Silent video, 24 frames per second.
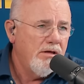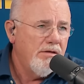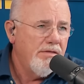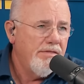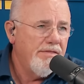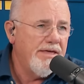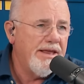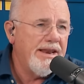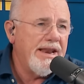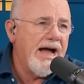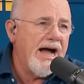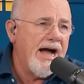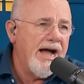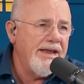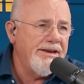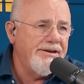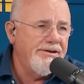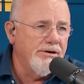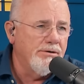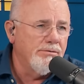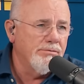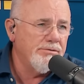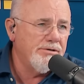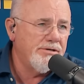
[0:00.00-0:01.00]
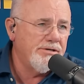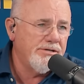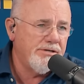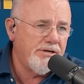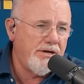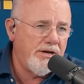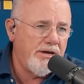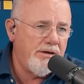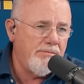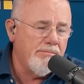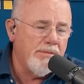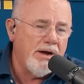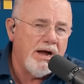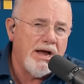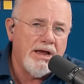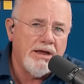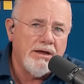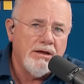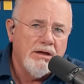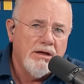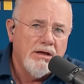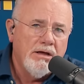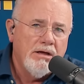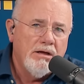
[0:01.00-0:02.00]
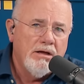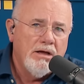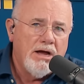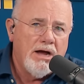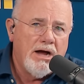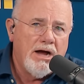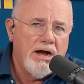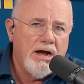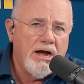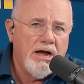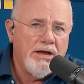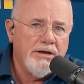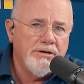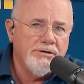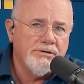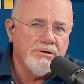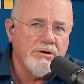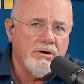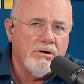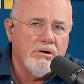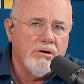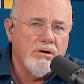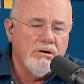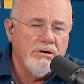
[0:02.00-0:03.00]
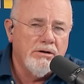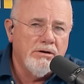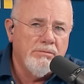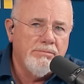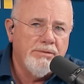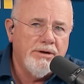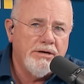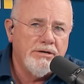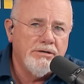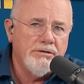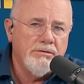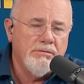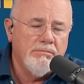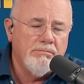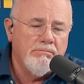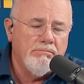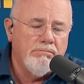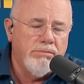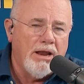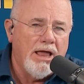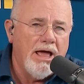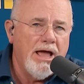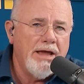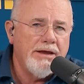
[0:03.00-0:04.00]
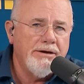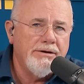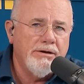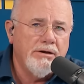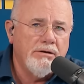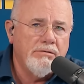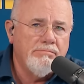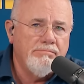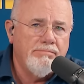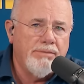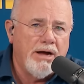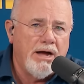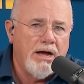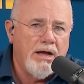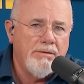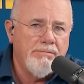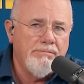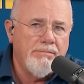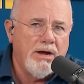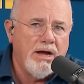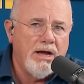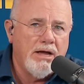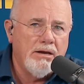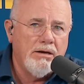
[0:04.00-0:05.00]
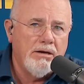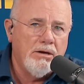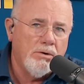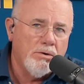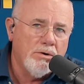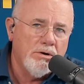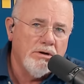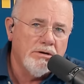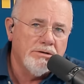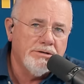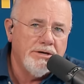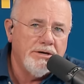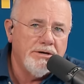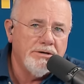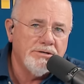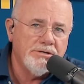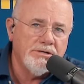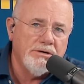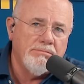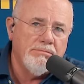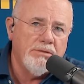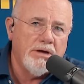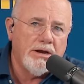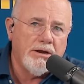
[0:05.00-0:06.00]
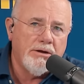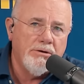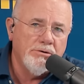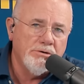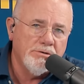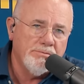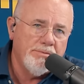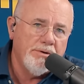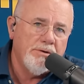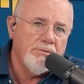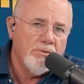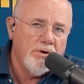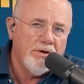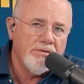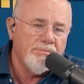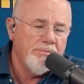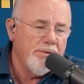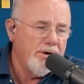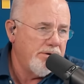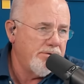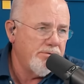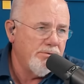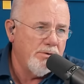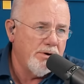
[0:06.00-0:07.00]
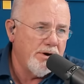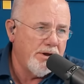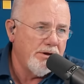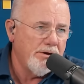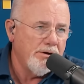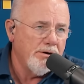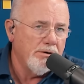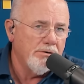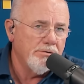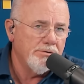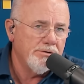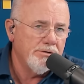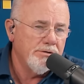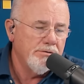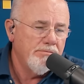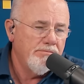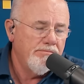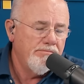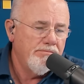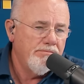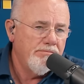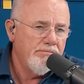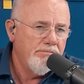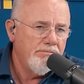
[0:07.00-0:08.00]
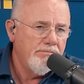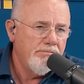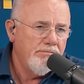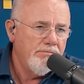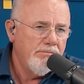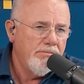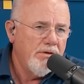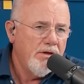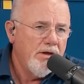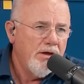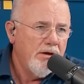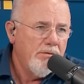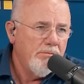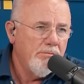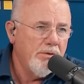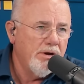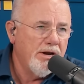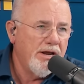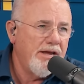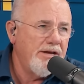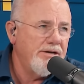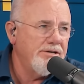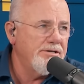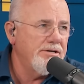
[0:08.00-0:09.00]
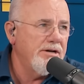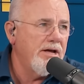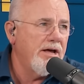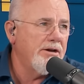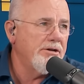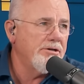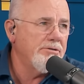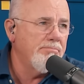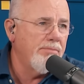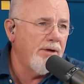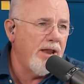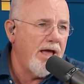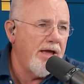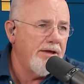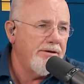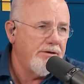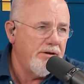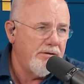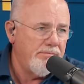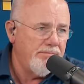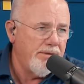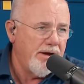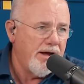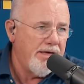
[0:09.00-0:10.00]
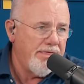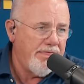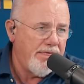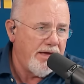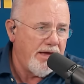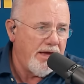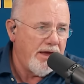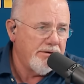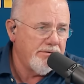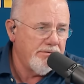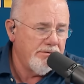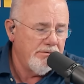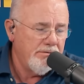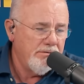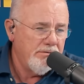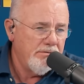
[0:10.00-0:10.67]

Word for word: that I don't see. My eyes are a little bit blinded by my loyalty to somebody who's been with me 20 years. Right. But he's not as blinded by that.